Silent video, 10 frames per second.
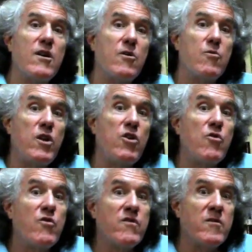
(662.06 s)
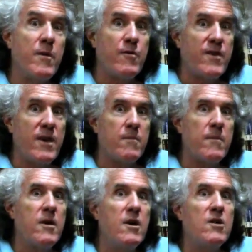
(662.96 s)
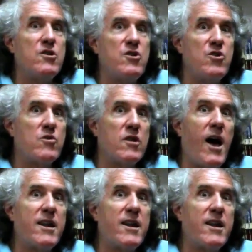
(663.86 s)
use the museum to do a lot